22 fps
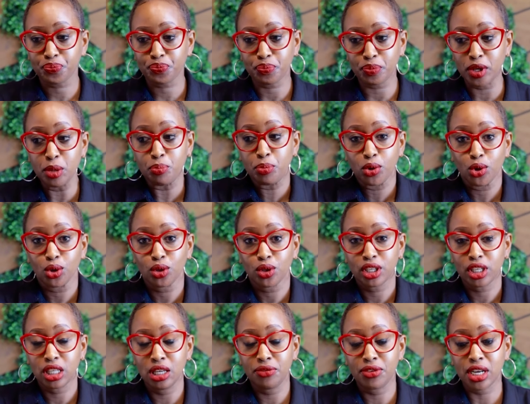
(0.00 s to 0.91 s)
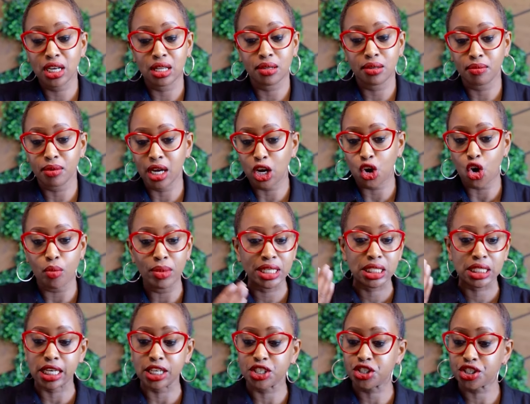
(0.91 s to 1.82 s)
people, even in my comment
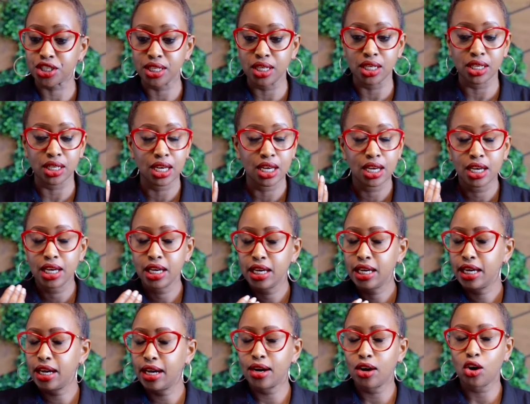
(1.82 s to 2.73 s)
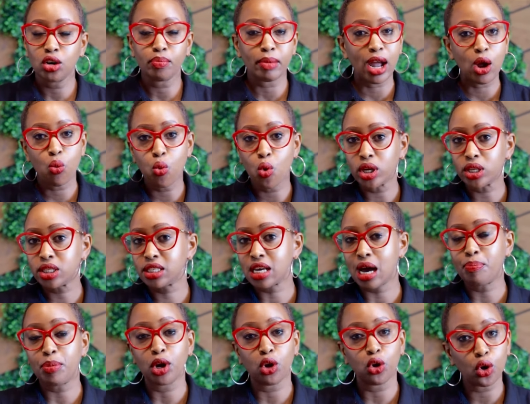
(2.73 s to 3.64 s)
section, on my
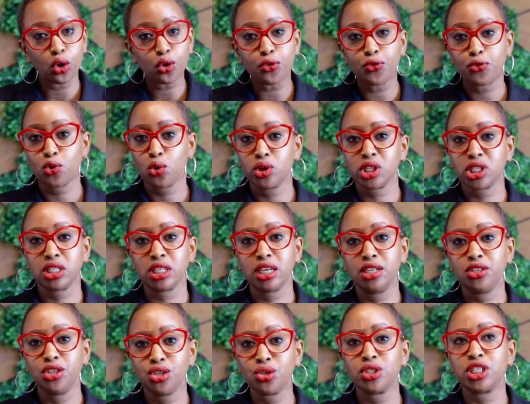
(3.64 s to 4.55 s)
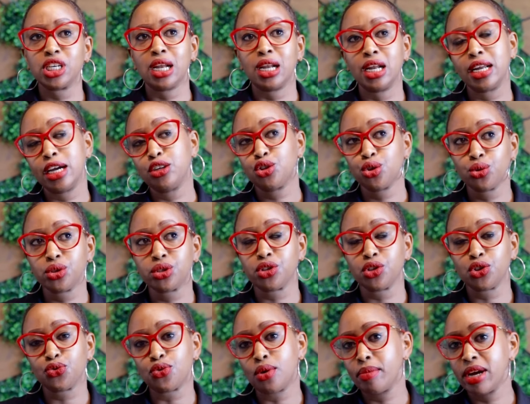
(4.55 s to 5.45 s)
WhatsApp, a lot of folks said, you know, Janet, I chose
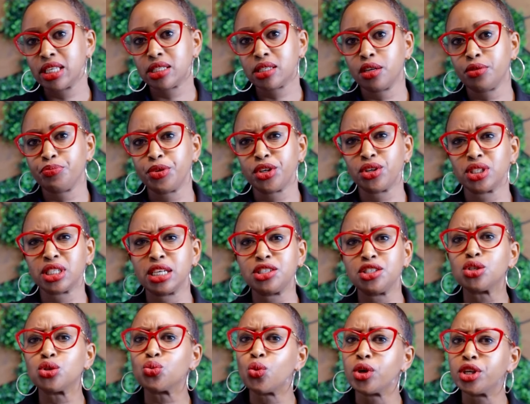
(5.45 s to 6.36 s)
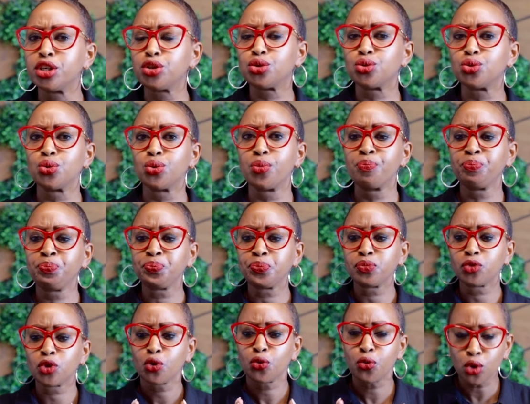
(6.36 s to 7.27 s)
this for myself because I just wanted to
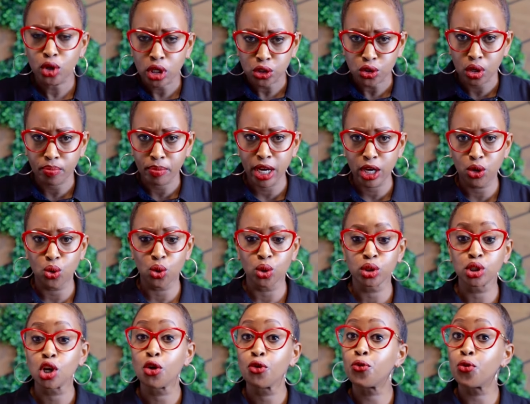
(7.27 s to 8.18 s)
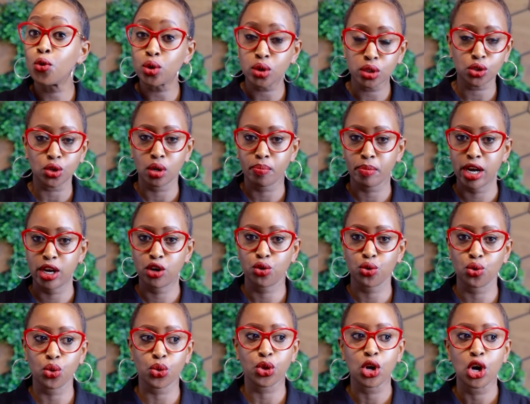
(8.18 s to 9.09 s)
focus on my goals, focus on my
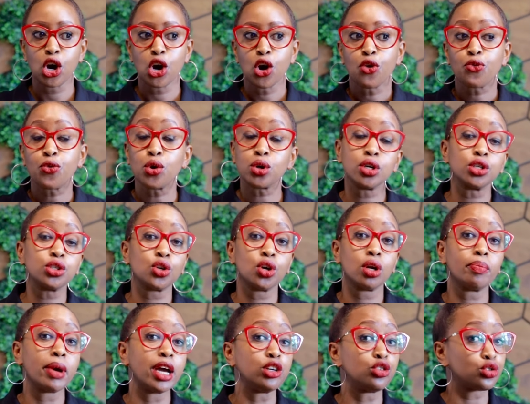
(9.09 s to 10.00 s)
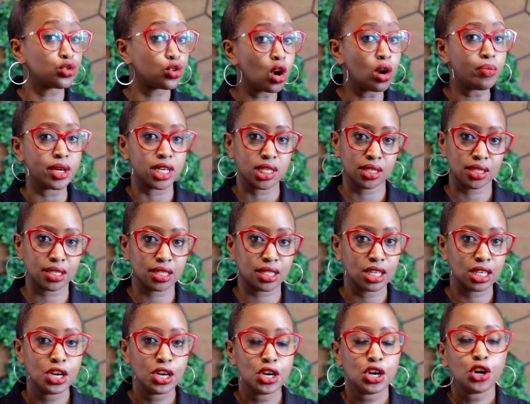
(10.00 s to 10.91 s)
growth, focus on my traumas,
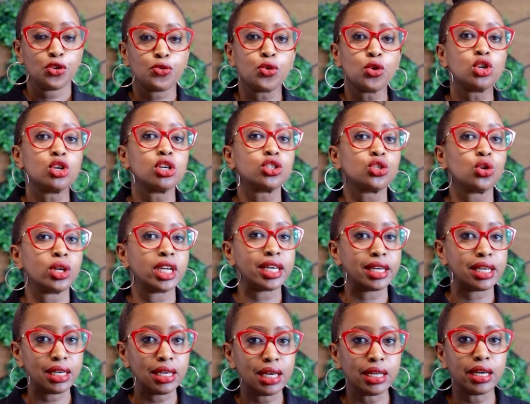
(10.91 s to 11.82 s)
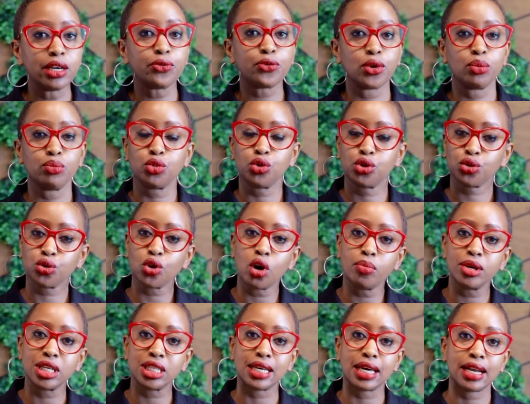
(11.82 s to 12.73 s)
focus on healing from
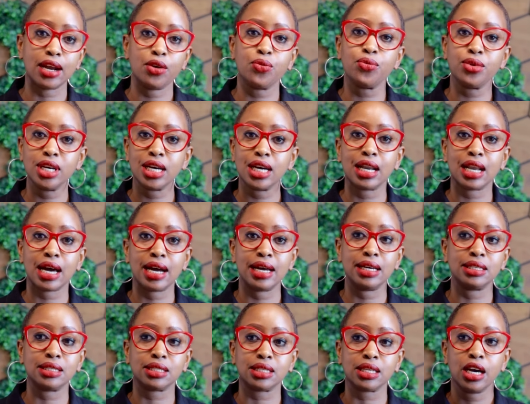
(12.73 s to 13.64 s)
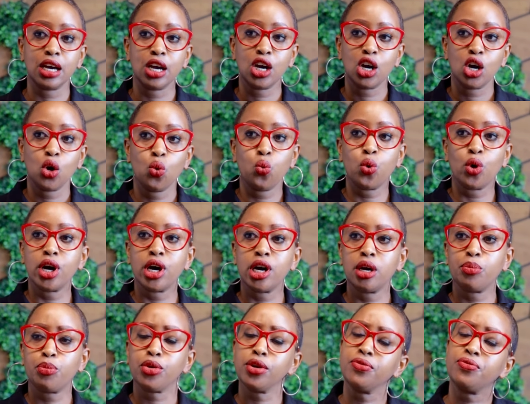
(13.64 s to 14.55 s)
traumas that I realized were
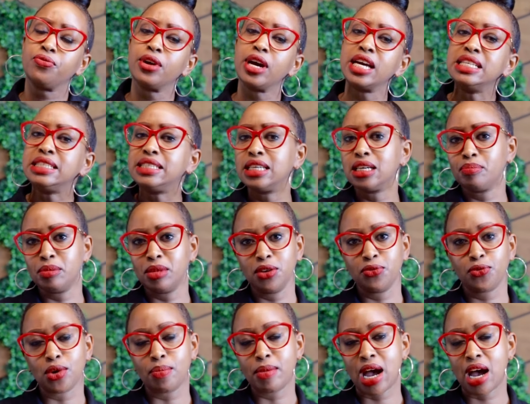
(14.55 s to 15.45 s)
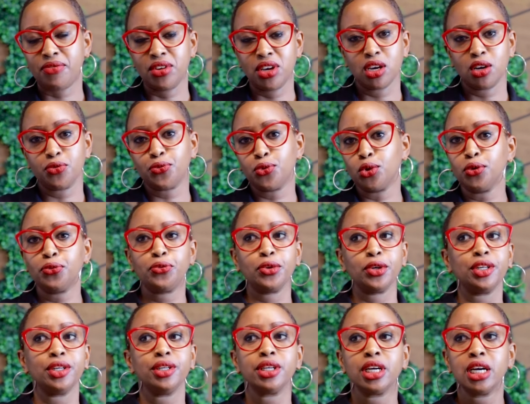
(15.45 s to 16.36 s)
preventing me from having a
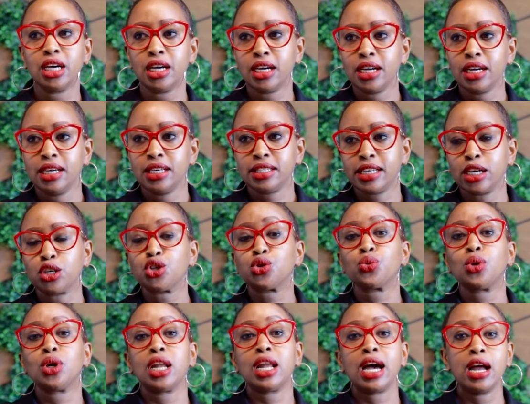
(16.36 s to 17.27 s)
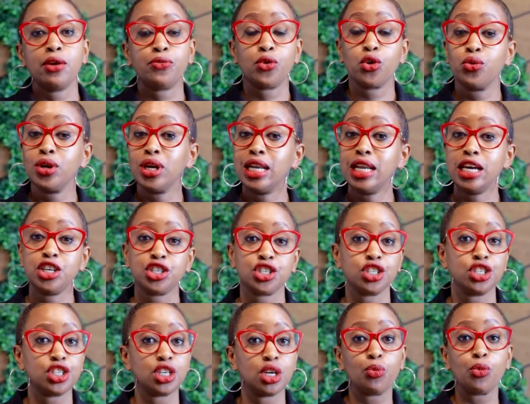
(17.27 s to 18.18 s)
fulfilled sexual life or
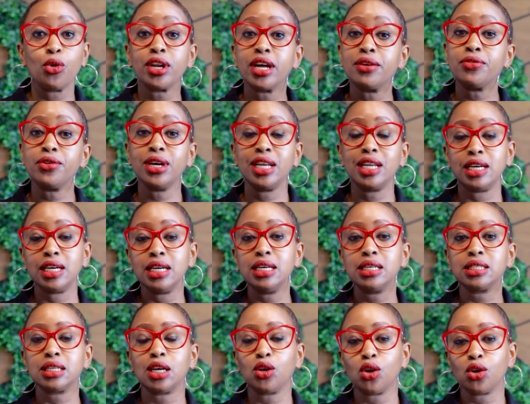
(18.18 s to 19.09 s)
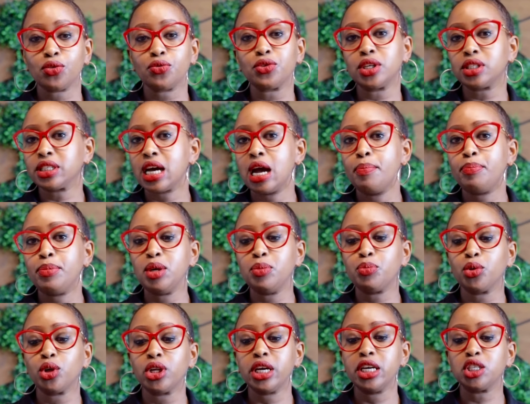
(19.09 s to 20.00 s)
relationship. Whatever it is, a lot of the time
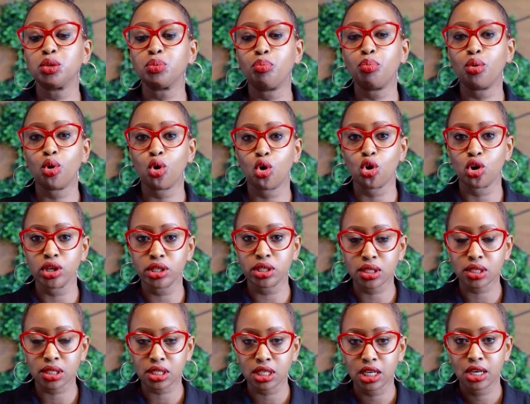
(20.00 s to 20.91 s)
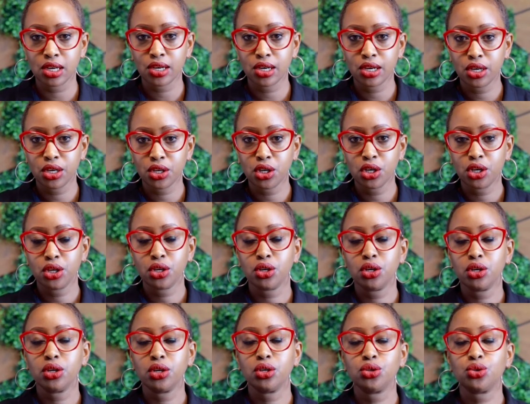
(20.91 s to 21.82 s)
people hit pause
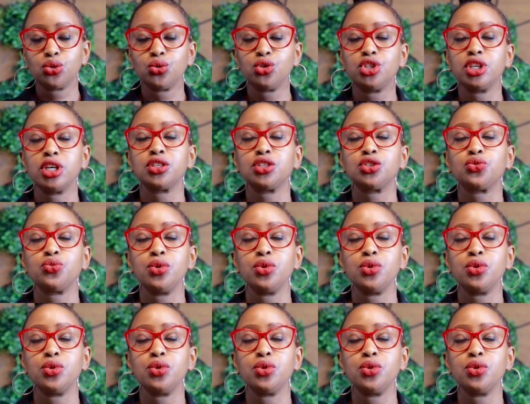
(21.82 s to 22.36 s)
to just